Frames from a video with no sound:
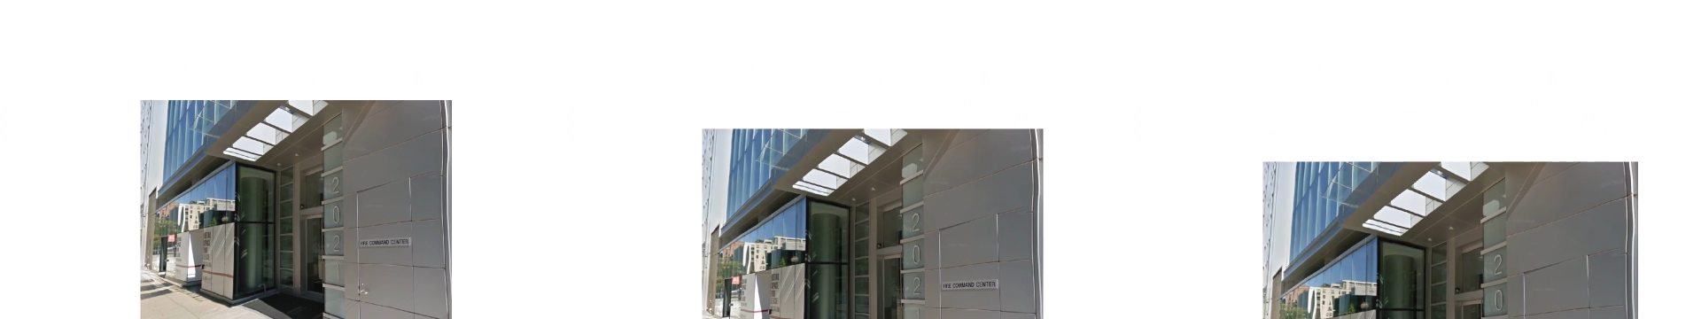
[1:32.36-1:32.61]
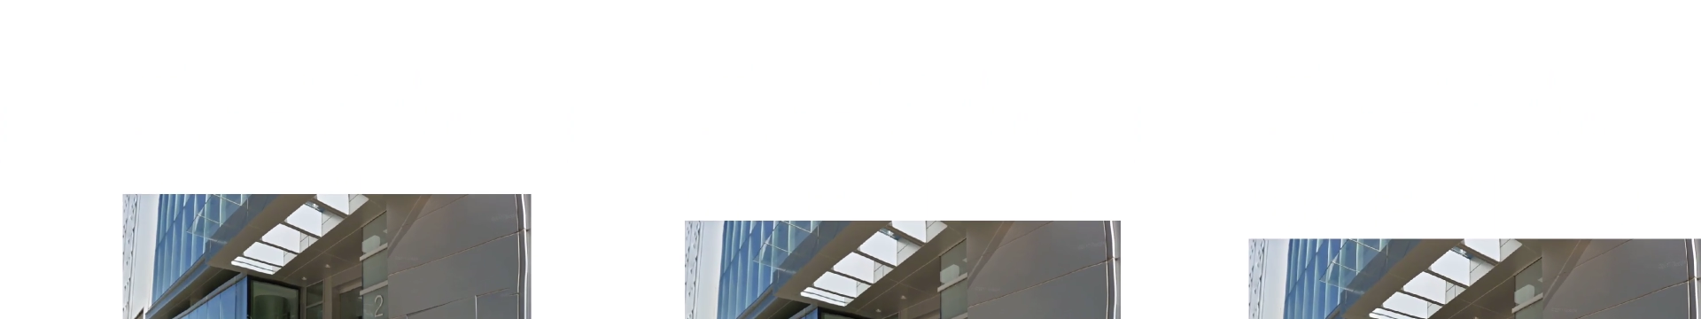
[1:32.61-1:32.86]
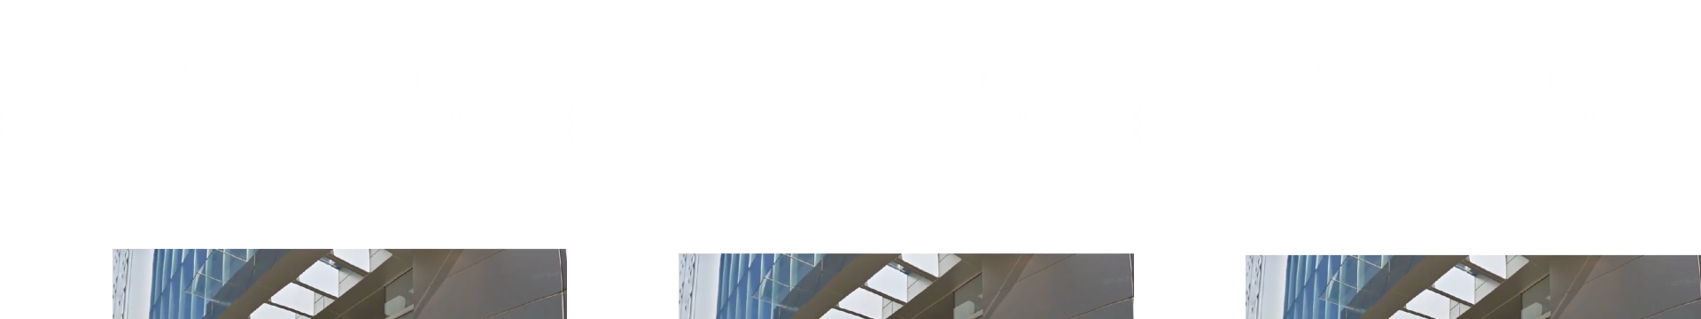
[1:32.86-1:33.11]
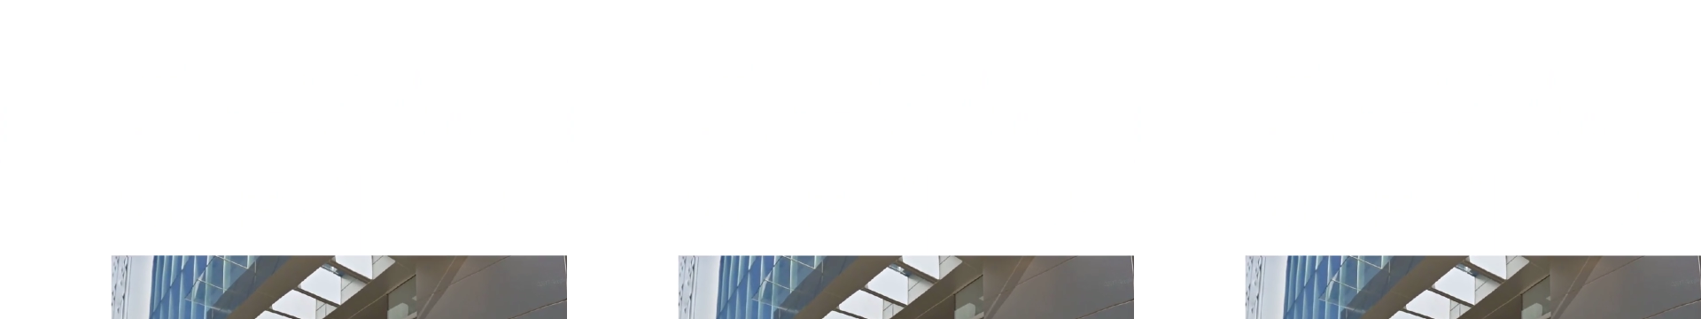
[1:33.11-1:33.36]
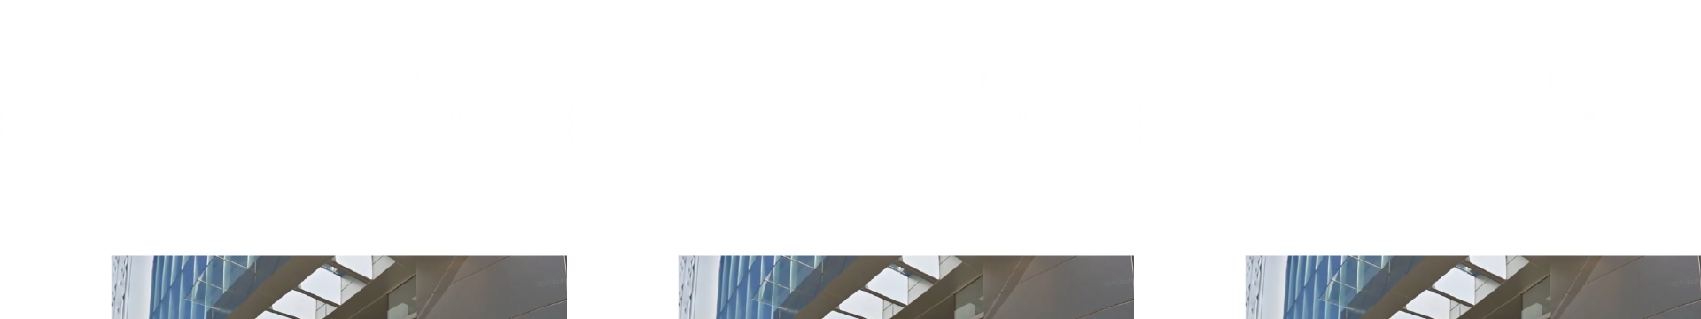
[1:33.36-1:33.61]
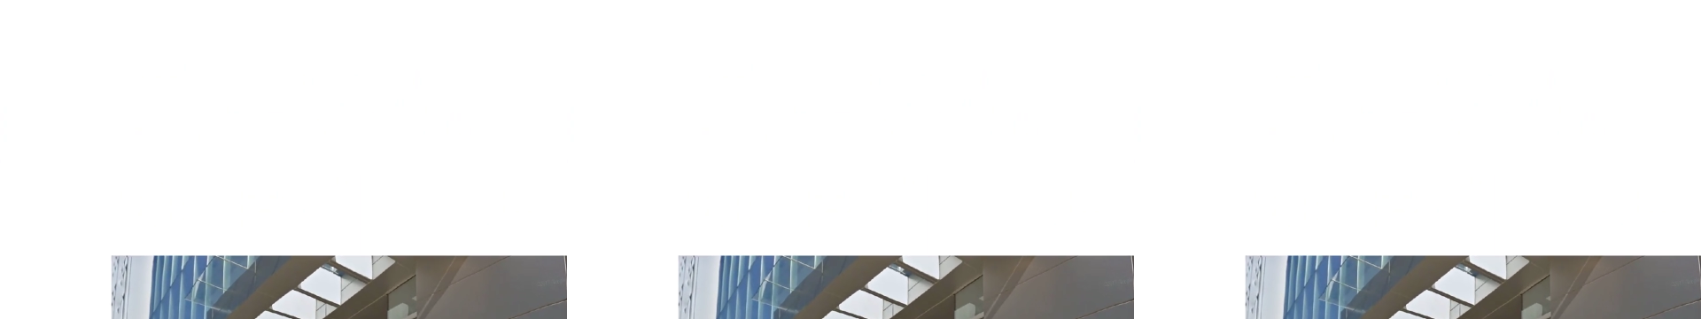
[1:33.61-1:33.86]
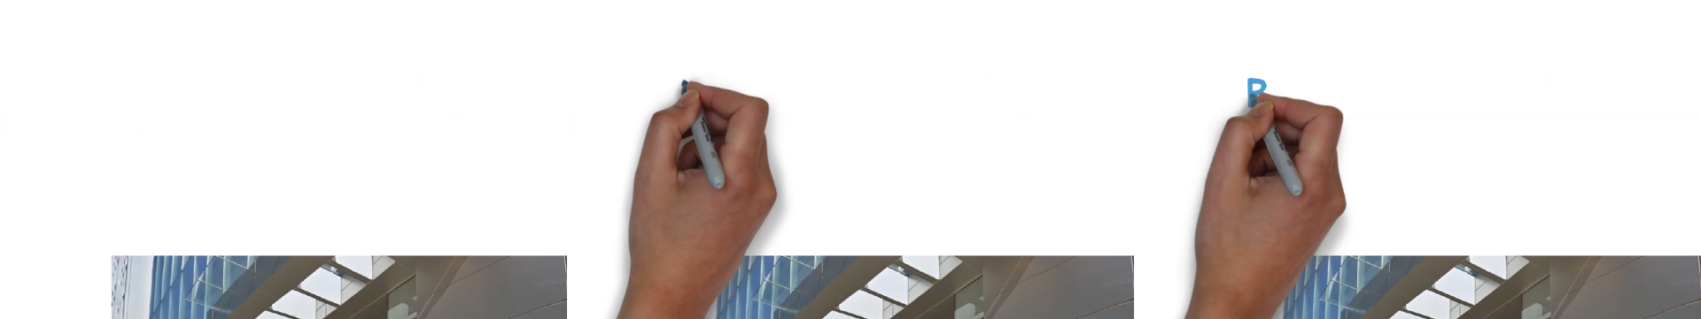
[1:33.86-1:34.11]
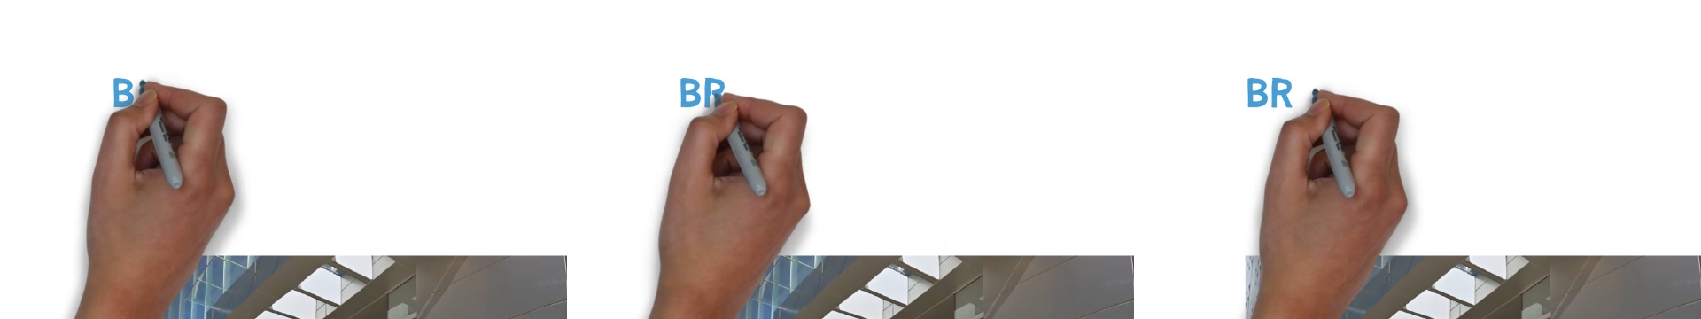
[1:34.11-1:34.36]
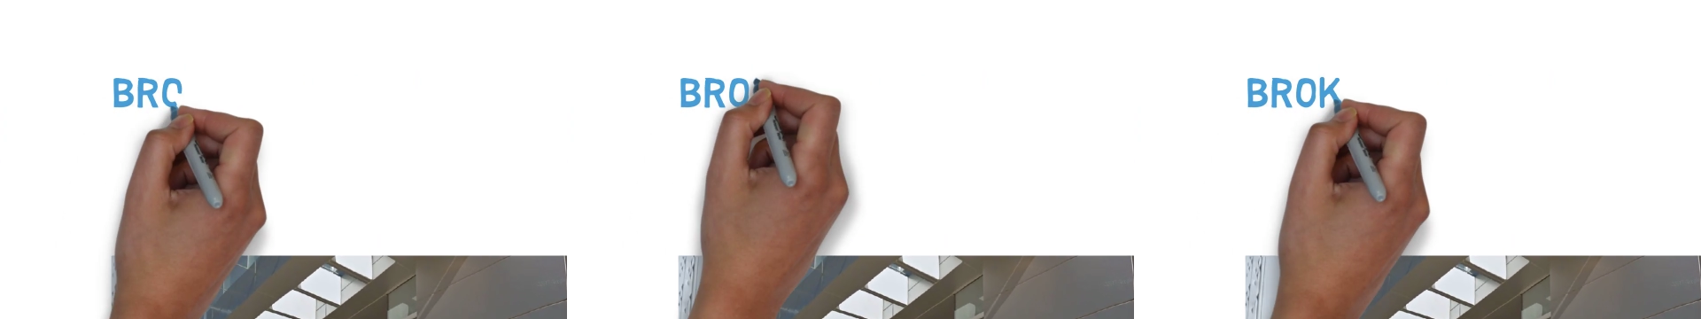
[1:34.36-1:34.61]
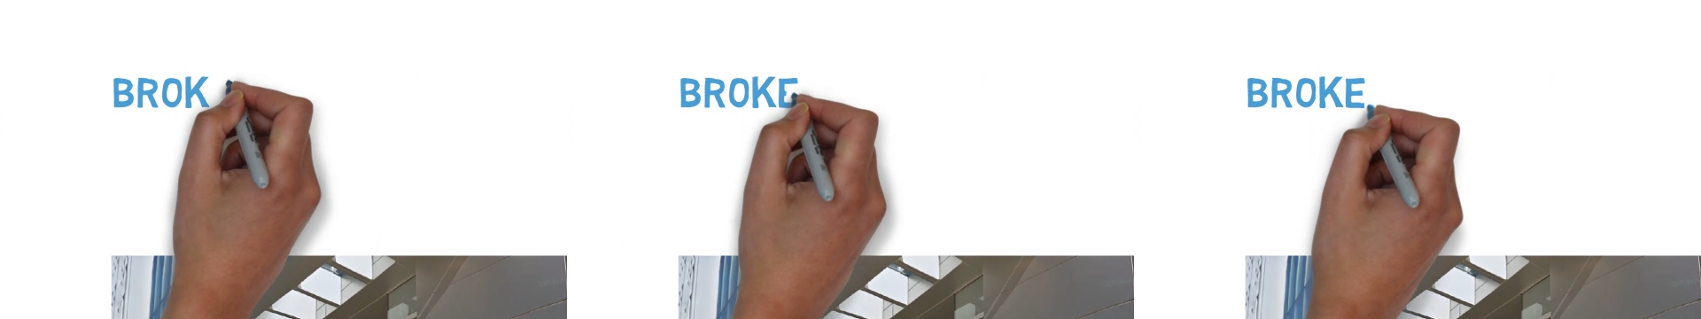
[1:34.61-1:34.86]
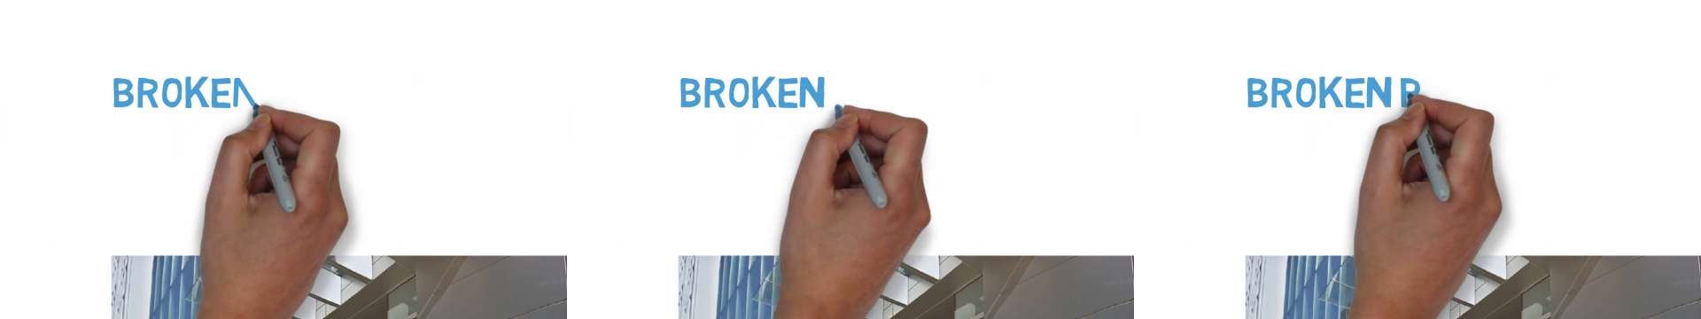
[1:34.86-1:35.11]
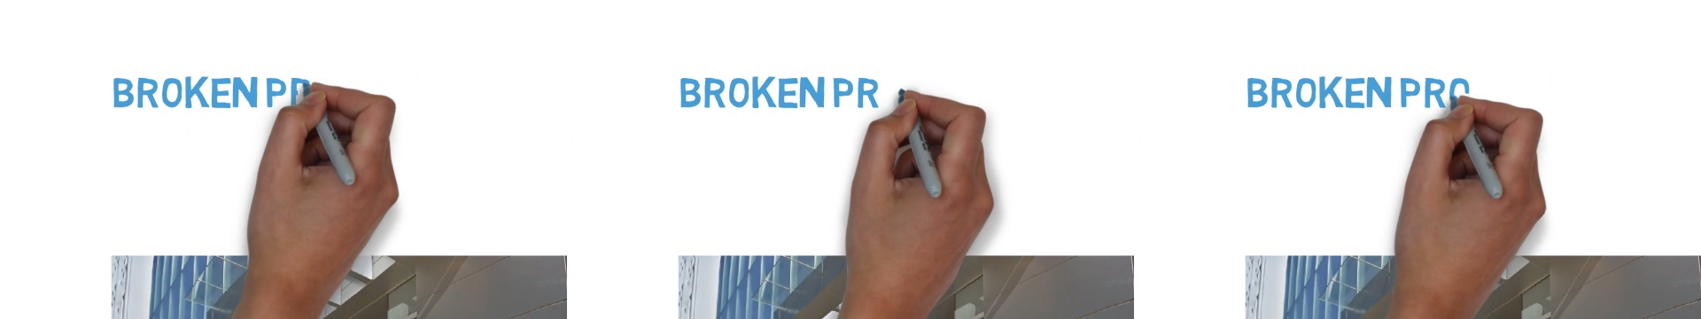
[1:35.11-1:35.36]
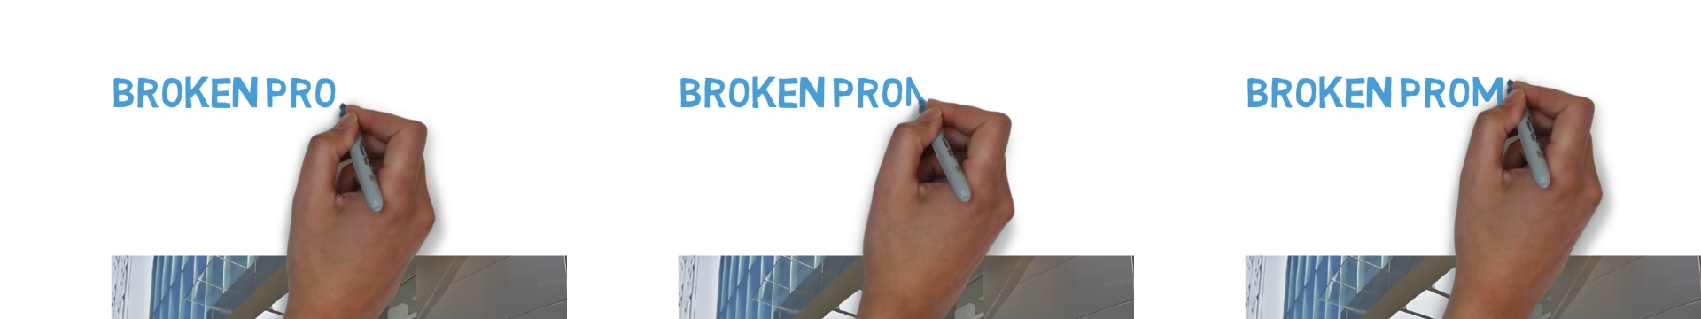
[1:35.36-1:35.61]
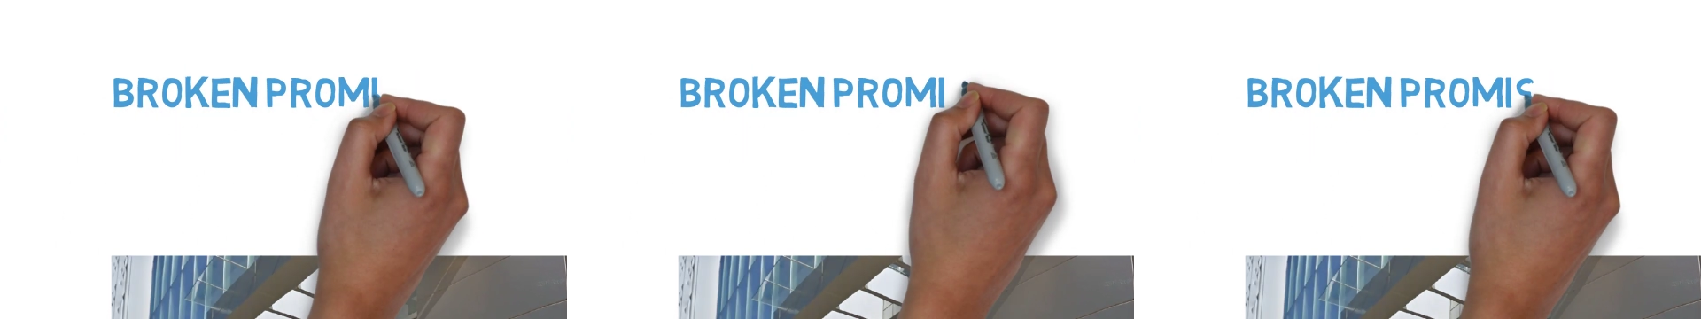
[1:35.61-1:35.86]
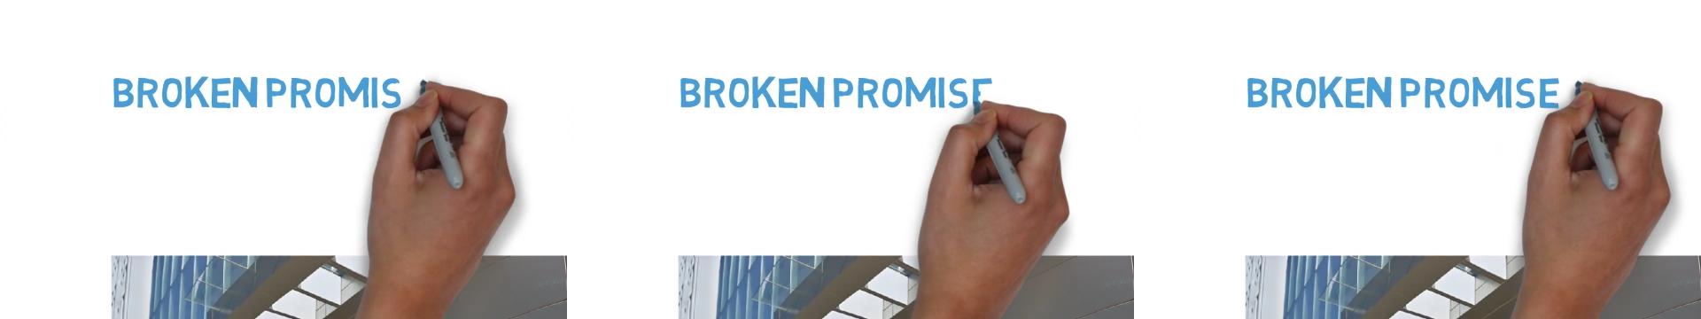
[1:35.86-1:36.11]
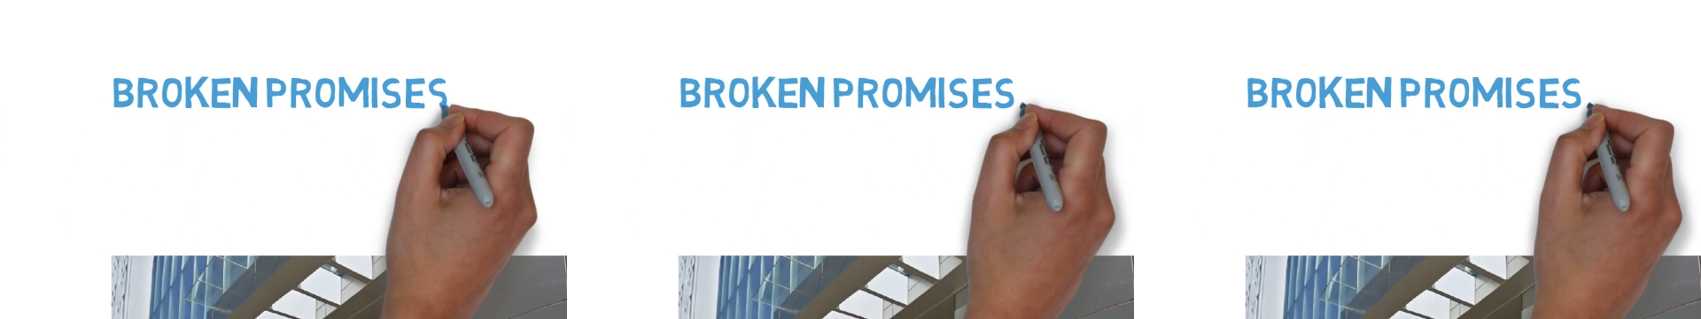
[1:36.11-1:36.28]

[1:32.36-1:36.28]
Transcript: [unreadable: no face in view]